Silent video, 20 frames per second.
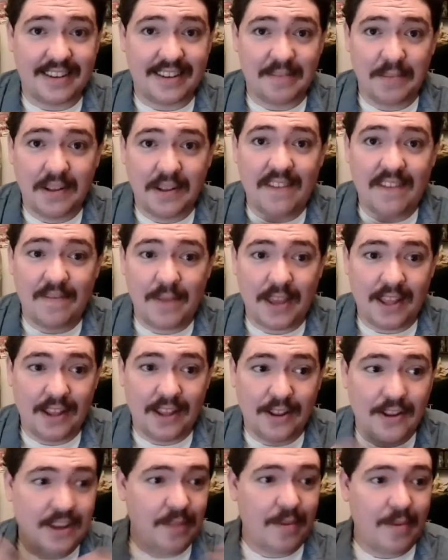Believe me,
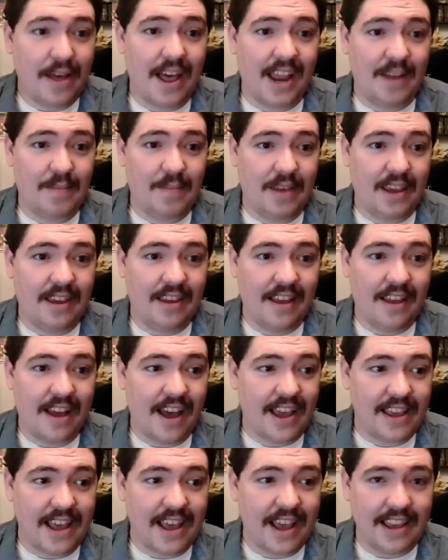look at behind me.
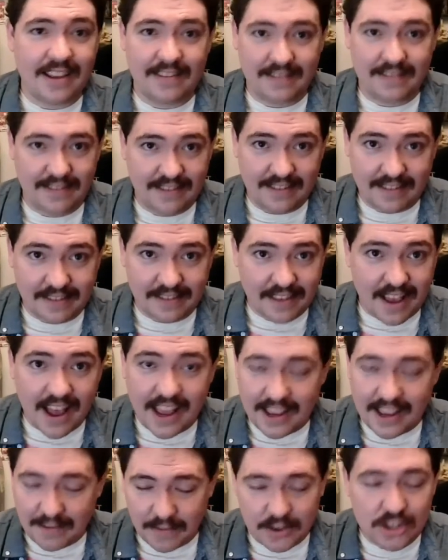
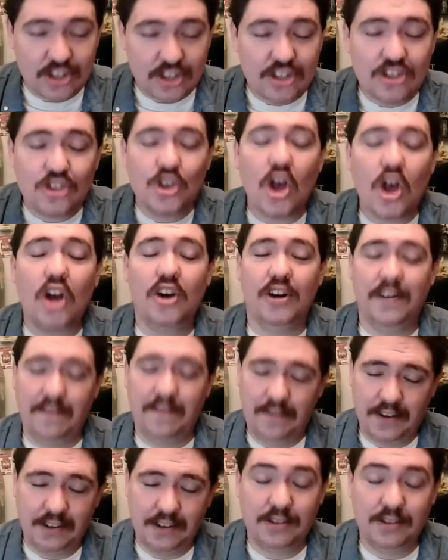I'm a sucker
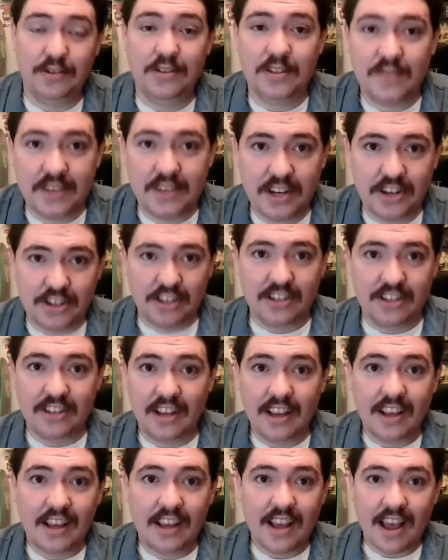for exclusive editions.
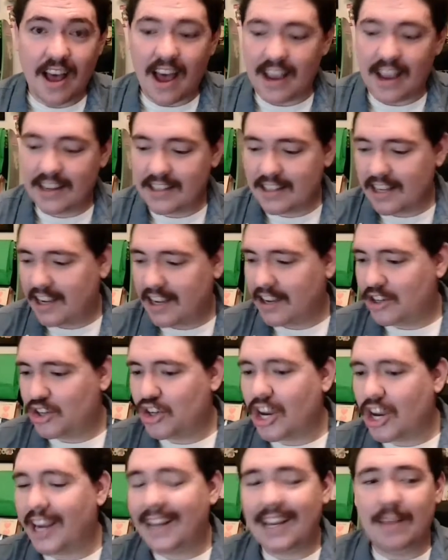I see a
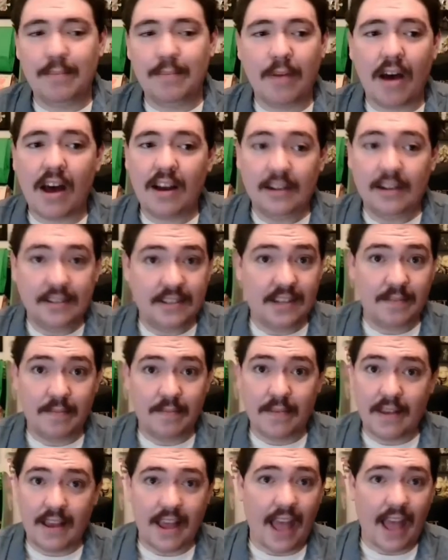shiny box and
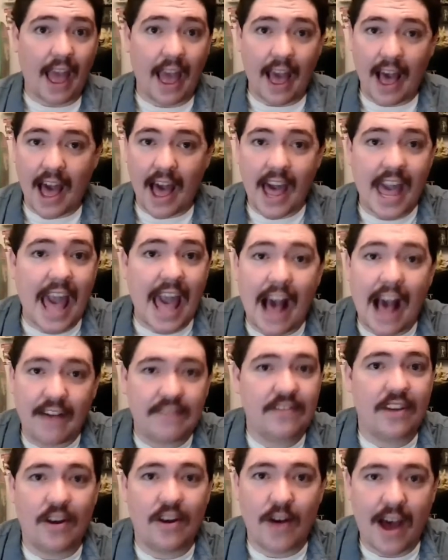I have
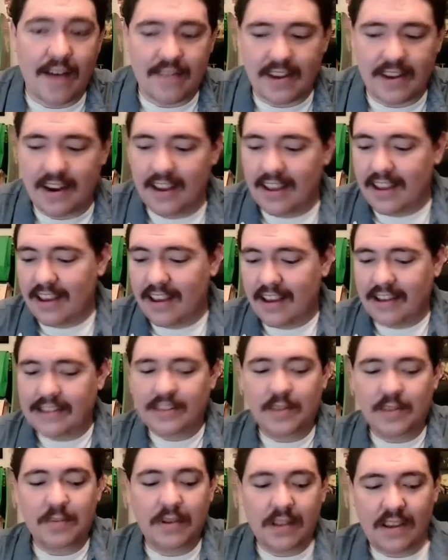to have it. So
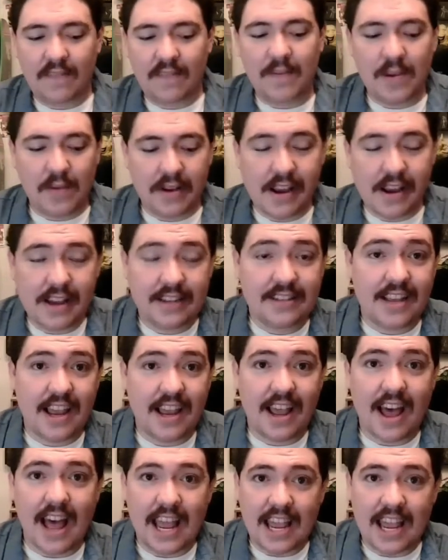believe me when I say
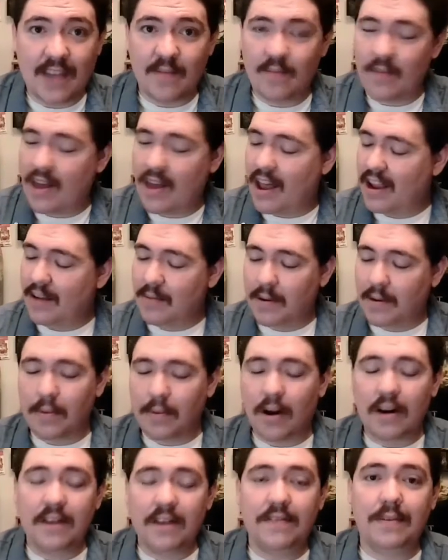I am a
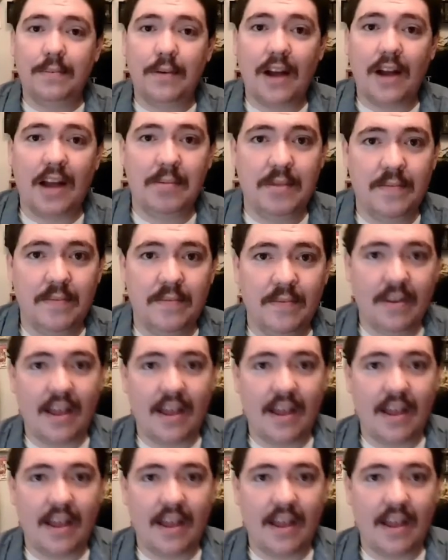part of the problem.